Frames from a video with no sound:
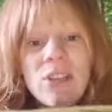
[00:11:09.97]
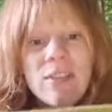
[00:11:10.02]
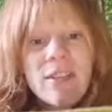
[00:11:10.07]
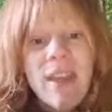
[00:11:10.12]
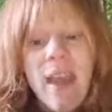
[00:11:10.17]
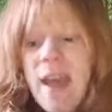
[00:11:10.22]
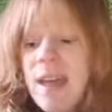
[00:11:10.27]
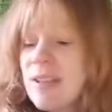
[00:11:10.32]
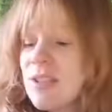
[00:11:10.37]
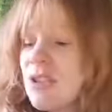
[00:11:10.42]

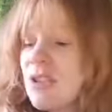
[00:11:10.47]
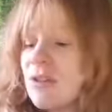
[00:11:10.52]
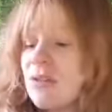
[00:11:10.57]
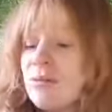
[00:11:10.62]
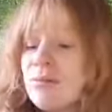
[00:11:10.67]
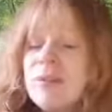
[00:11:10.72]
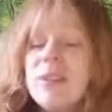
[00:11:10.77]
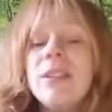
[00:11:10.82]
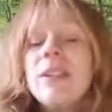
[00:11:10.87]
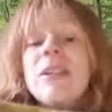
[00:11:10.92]
because yeah,
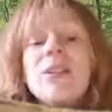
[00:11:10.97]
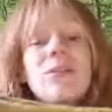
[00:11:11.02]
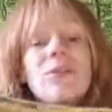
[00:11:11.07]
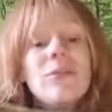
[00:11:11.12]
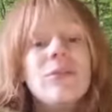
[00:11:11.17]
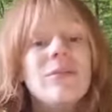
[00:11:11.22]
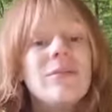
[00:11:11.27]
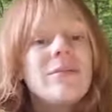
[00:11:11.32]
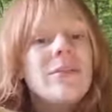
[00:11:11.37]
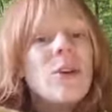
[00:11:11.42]
it's a
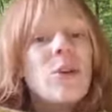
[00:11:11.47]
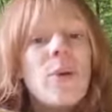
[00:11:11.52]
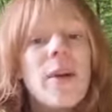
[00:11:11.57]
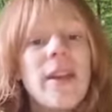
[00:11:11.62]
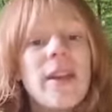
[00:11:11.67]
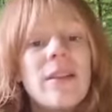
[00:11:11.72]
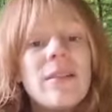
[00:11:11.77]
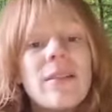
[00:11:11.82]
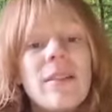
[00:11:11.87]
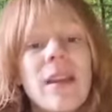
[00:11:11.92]
really
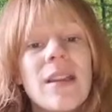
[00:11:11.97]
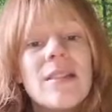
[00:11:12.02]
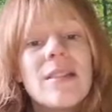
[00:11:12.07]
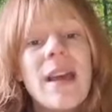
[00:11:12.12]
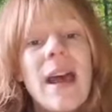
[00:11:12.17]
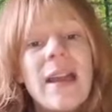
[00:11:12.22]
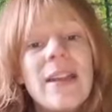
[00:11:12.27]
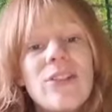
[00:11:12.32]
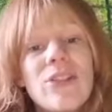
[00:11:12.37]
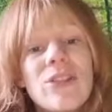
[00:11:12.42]
quick
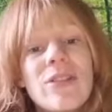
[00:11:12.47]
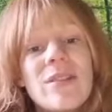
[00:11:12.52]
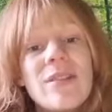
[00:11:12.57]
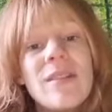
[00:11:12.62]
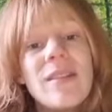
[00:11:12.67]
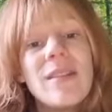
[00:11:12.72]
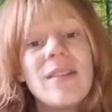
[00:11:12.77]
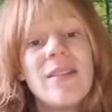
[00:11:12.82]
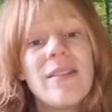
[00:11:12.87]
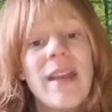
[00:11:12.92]
knit. I
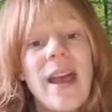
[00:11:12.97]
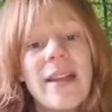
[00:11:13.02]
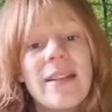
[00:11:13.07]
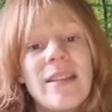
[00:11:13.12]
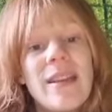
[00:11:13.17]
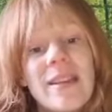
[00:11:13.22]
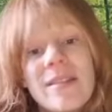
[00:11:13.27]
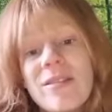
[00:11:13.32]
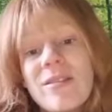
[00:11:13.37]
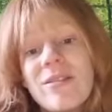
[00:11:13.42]
just knitted
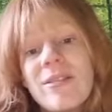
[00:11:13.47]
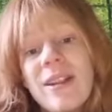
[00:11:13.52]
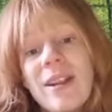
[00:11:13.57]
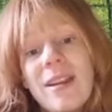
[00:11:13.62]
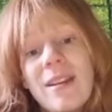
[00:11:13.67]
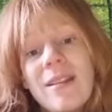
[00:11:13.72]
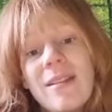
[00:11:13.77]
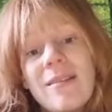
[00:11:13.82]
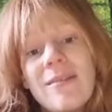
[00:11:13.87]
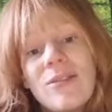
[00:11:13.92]
that
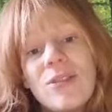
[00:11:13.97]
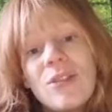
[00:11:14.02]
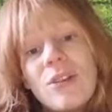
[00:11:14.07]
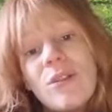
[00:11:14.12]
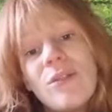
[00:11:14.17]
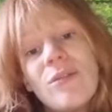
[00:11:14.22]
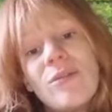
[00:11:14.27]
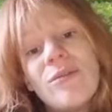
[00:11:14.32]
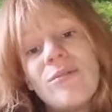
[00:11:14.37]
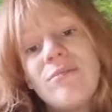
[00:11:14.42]
yesterday,
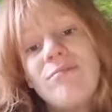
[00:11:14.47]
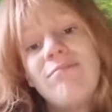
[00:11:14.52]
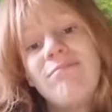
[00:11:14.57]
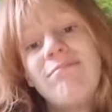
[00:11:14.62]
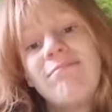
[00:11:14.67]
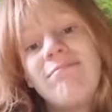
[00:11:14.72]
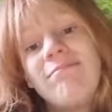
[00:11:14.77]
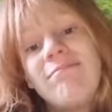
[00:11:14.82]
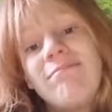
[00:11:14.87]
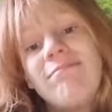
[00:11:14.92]
so,
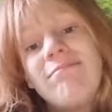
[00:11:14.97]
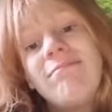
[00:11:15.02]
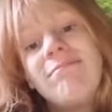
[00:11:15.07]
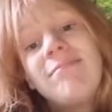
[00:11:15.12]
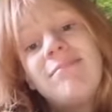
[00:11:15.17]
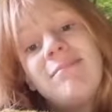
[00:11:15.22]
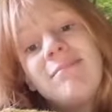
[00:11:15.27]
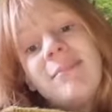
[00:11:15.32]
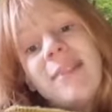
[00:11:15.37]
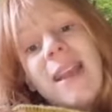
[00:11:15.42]

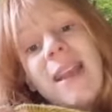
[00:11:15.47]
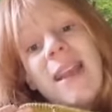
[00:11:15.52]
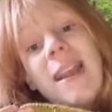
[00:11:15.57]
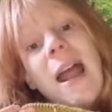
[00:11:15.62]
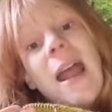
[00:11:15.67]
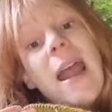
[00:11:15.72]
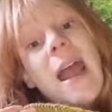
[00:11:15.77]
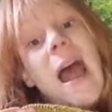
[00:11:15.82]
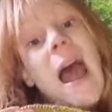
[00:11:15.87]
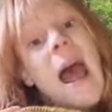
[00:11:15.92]

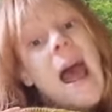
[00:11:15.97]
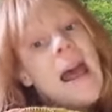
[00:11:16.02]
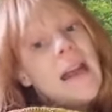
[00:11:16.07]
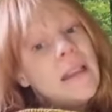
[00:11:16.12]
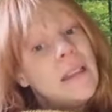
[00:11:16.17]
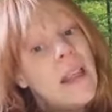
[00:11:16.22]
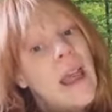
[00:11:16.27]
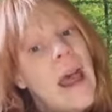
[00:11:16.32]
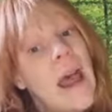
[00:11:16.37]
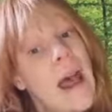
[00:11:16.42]
and I
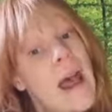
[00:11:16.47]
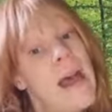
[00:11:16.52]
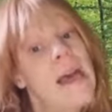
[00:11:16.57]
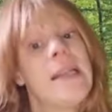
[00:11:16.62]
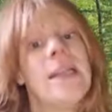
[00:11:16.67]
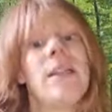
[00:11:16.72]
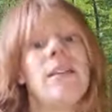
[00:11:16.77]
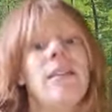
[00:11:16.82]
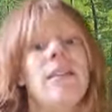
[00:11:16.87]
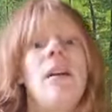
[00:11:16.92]
hadn't
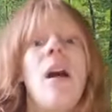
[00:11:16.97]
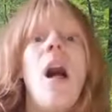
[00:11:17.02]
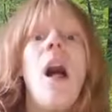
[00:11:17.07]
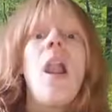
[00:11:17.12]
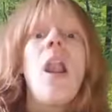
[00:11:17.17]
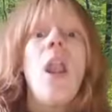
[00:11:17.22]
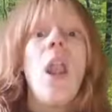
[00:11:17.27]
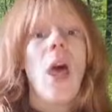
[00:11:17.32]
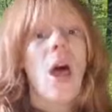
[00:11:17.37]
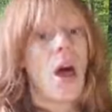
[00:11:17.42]
had
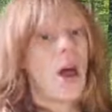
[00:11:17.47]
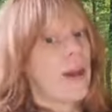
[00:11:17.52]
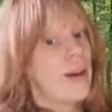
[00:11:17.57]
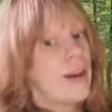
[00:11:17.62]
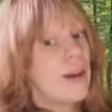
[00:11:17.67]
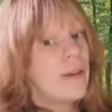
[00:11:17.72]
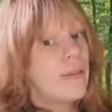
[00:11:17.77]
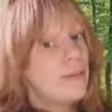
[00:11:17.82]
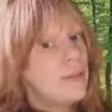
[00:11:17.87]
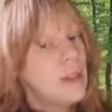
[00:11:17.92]
a
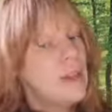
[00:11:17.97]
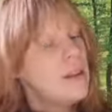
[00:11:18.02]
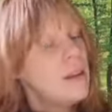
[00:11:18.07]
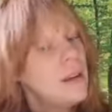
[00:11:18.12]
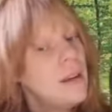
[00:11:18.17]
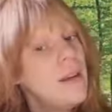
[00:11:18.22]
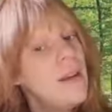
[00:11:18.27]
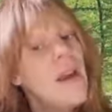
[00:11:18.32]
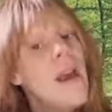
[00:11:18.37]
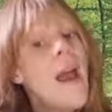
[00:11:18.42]
lot of
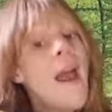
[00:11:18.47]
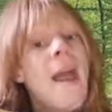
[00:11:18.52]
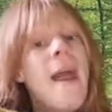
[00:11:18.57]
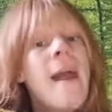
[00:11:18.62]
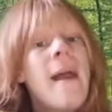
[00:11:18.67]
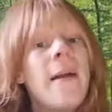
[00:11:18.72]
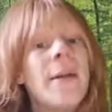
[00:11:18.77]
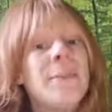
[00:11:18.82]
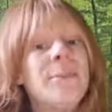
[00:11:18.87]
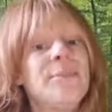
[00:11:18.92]
knitting
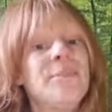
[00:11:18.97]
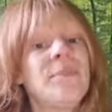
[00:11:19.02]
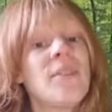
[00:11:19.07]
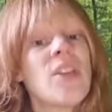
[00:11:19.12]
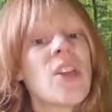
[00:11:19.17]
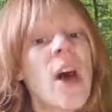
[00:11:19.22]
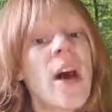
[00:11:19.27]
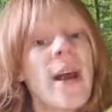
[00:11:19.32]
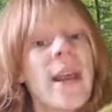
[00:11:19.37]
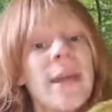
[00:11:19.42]

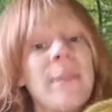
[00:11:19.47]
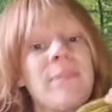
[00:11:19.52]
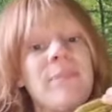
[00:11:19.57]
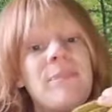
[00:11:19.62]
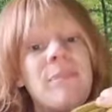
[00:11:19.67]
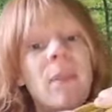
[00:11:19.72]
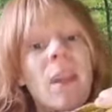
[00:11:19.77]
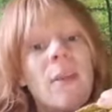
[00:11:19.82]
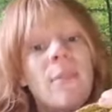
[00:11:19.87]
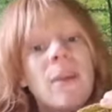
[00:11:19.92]

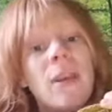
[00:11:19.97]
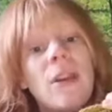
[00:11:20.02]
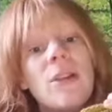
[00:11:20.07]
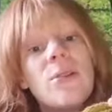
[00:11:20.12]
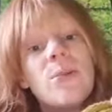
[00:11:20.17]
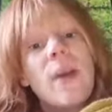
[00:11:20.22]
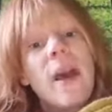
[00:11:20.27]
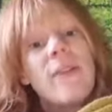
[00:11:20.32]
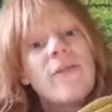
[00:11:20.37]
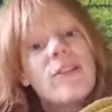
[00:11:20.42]
time
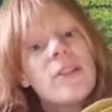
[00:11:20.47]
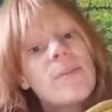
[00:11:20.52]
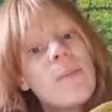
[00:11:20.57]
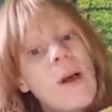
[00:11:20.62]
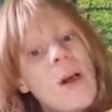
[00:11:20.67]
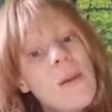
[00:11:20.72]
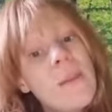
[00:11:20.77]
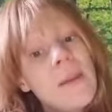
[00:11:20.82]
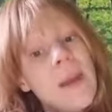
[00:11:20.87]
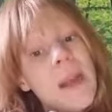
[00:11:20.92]
because we have
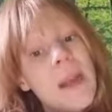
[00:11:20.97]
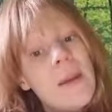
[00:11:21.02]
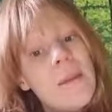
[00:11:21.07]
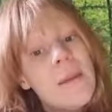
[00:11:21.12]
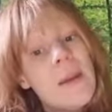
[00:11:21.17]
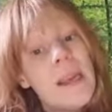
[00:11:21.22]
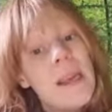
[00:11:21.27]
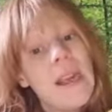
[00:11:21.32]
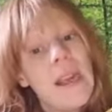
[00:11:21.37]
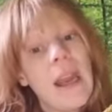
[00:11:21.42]
a small
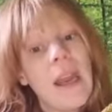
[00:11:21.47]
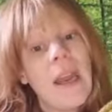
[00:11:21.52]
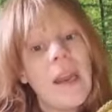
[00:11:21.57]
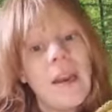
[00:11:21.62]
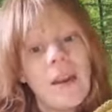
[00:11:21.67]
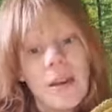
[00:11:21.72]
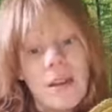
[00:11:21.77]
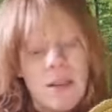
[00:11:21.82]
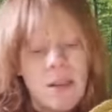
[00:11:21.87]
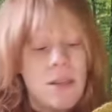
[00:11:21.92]

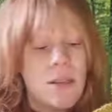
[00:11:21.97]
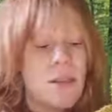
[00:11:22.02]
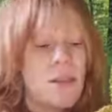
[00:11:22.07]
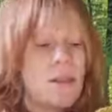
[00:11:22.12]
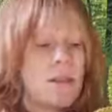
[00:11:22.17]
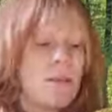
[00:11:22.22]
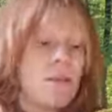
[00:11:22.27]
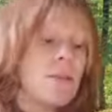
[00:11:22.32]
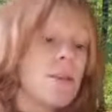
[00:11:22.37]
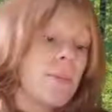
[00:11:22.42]
baby and
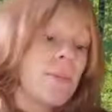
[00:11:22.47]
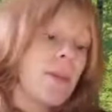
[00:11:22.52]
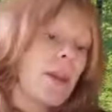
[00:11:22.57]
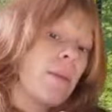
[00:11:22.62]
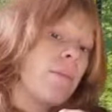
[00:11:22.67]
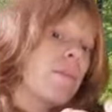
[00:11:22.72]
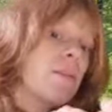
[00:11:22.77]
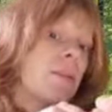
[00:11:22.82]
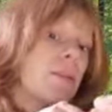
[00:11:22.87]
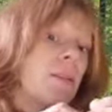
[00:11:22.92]

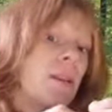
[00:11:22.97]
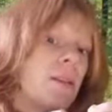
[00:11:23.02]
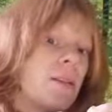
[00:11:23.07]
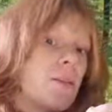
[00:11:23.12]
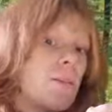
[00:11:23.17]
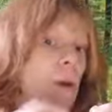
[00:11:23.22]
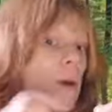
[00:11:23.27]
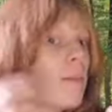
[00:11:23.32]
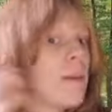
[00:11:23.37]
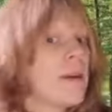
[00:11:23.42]
sometimes
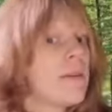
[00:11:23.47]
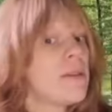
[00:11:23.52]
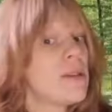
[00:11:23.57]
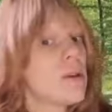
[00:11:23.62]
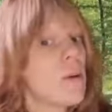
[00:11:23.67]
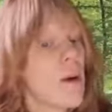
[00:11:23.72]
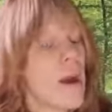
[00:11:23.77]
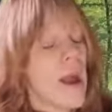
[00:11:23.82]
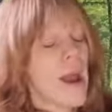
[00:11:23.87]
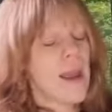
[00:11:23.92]
that small
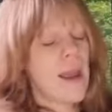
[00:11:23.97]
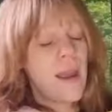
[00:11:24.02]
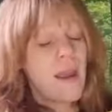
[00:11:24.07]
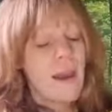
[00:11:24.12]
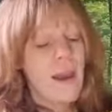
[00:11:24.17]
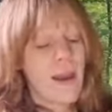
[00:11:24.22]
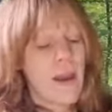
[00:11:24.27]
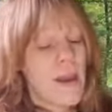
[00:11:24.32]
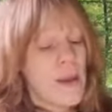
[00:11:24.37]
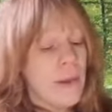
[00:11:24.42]
baby's
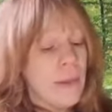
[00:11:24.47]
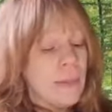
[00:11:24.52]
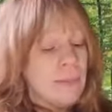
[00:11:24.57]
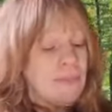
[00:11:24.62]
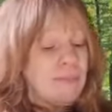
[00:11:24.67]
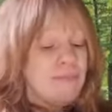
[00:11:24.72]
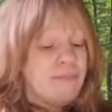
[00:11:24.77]
crying,